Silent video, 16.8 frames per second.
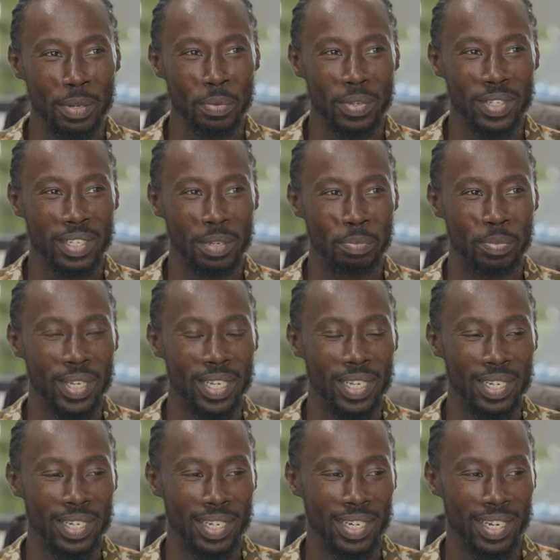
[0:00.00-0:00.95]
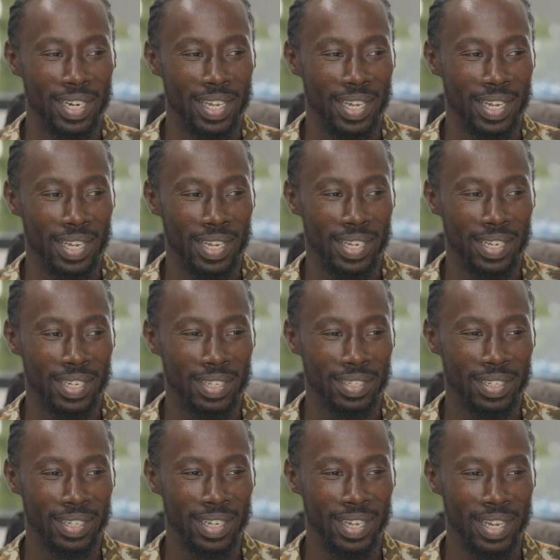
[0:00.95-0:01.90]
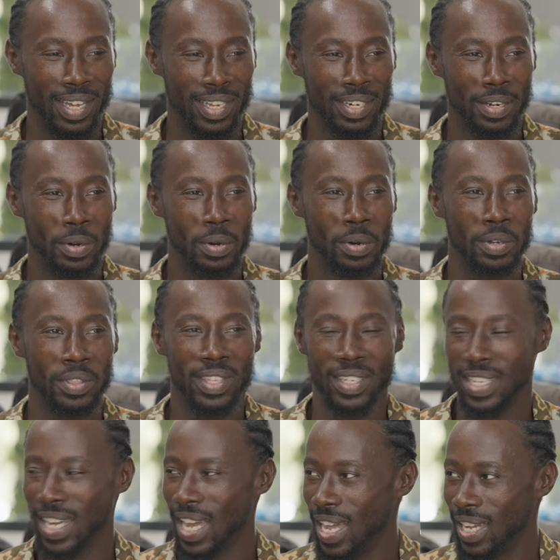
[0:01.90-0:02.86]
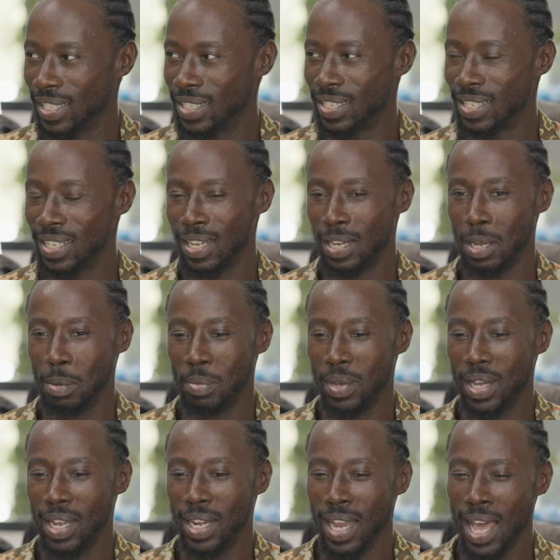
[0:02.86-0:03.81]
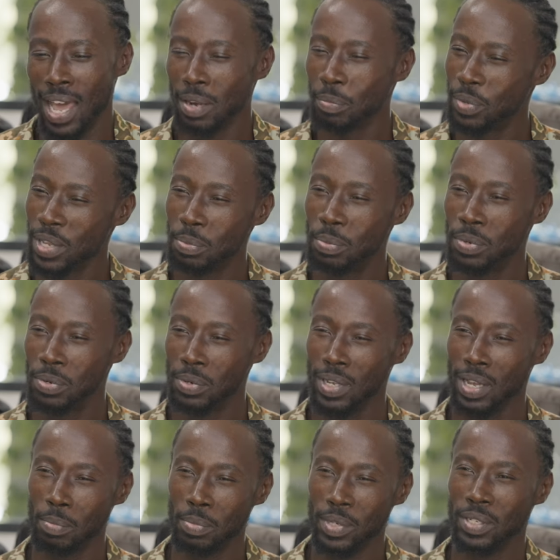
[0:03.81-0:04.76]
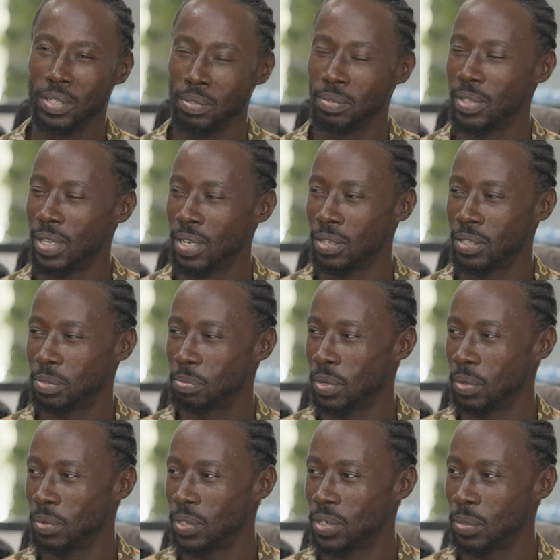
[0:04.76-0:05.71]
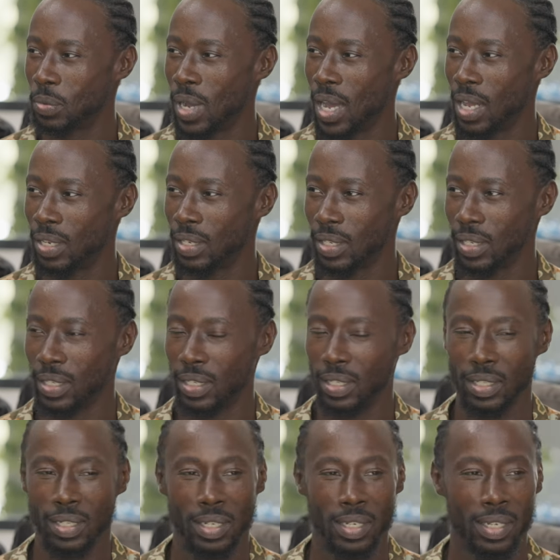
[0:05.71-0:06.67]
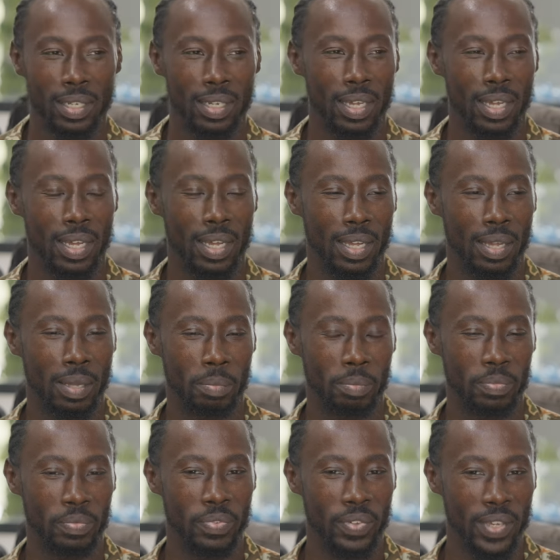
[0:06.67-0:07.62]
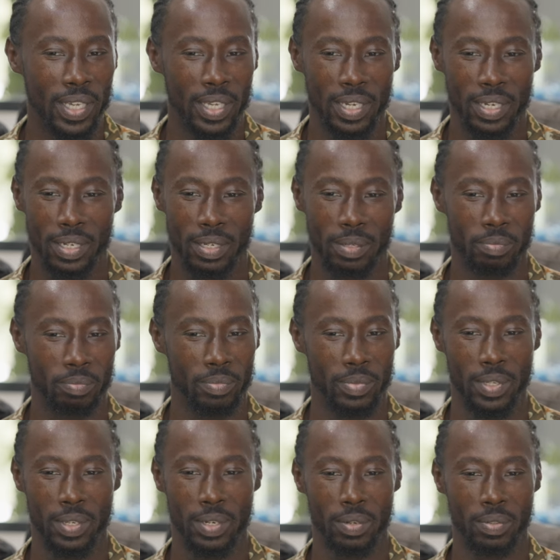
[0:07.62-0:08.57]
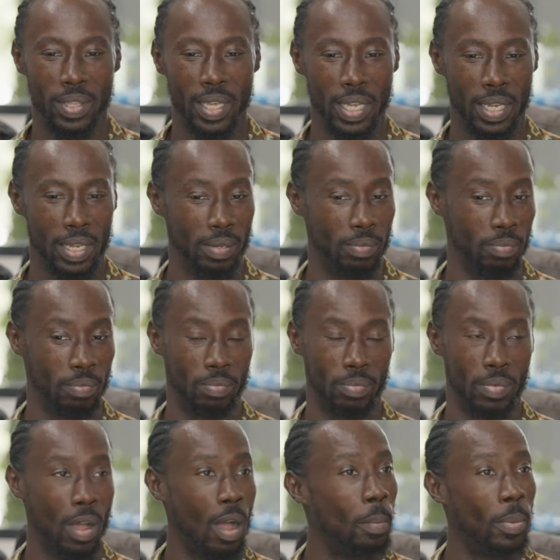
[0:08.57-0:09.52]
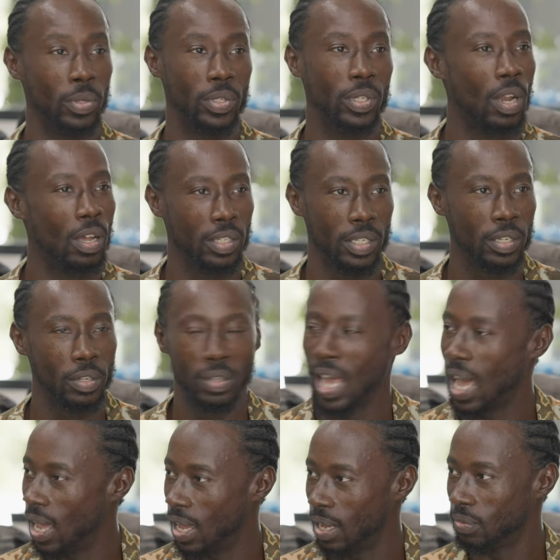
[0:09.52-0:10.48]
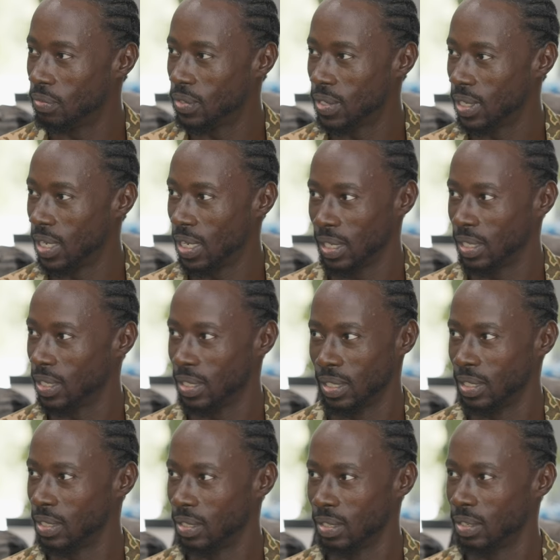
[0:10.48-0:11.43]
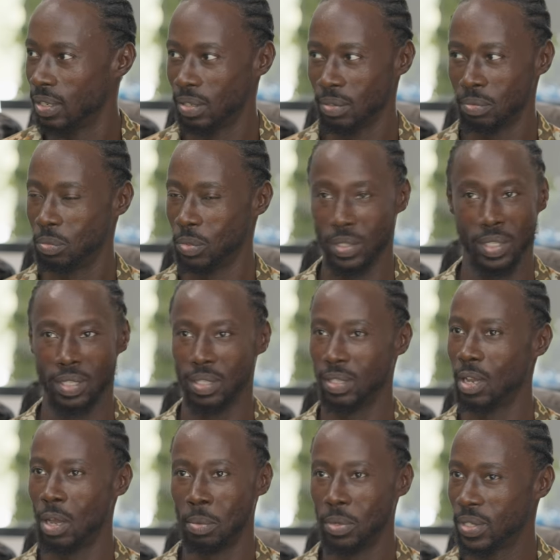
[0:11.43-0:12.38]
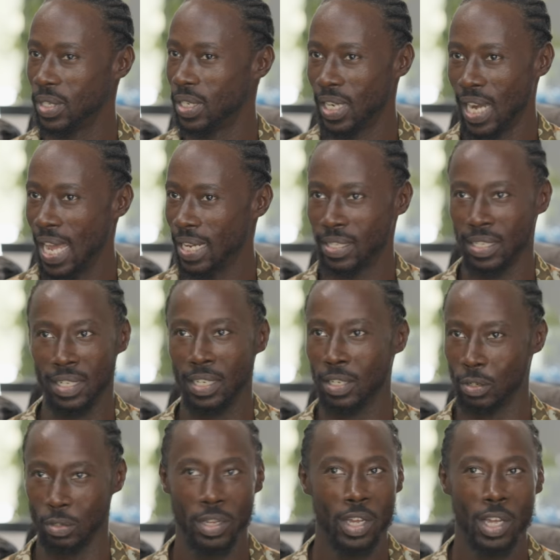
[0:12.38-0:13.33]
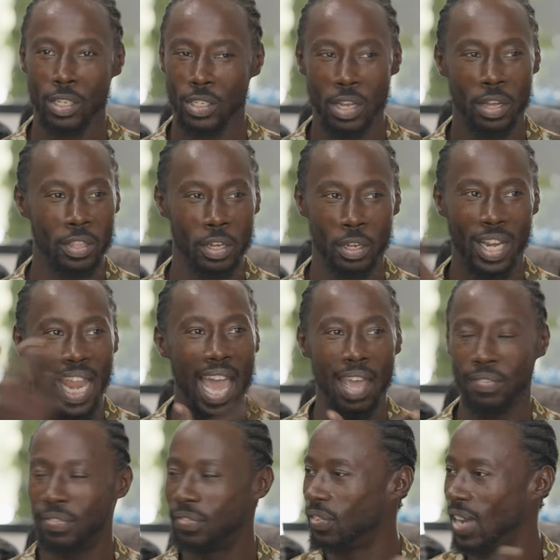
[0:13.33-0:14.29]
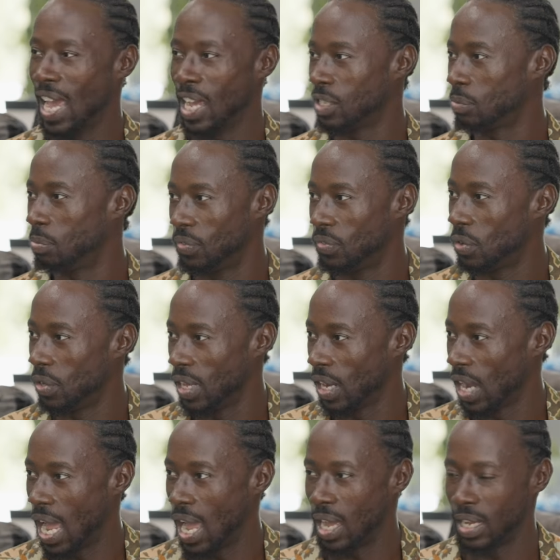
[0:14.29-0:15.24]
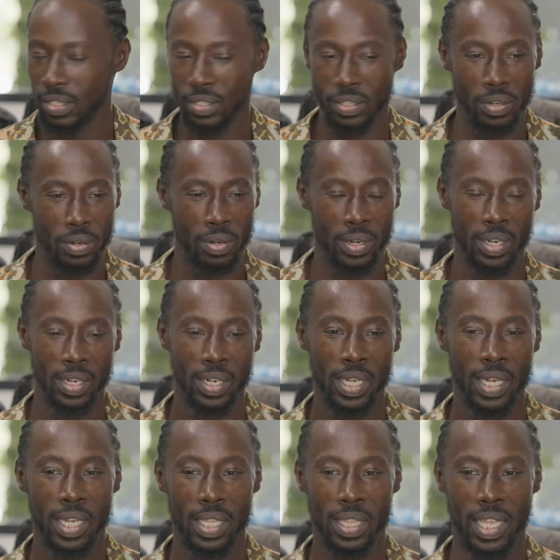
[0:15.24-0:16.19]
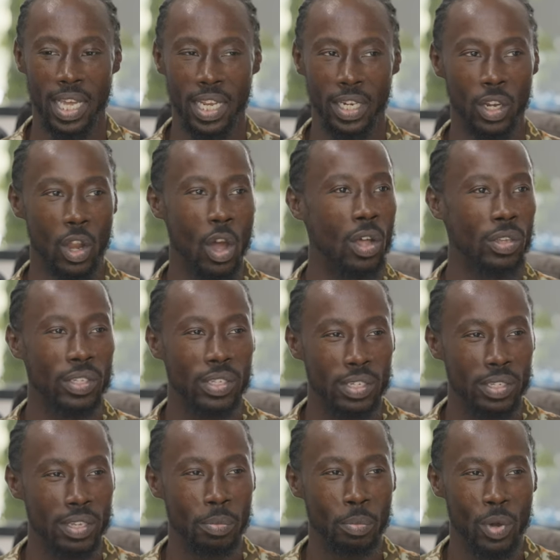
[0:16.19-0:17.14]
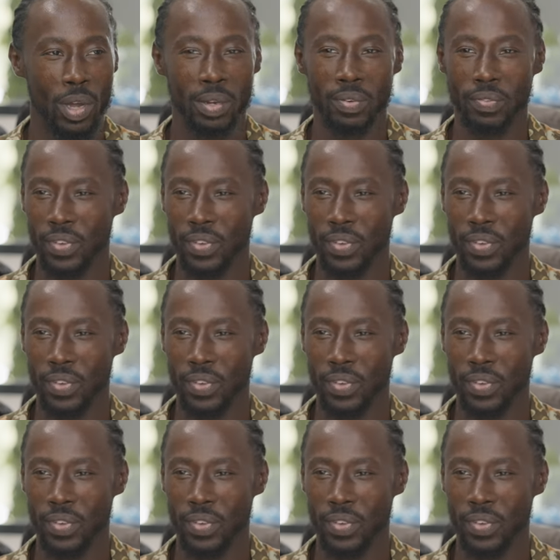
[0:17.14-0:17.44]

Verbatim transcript: was a bit uh, unorthodox. Um, a lot of people come into their spirituality um, via, you know, they almost lost their lives, like, mm -hmm. you know, was almost in an accident or saw their life flash before their eyes or they lost someone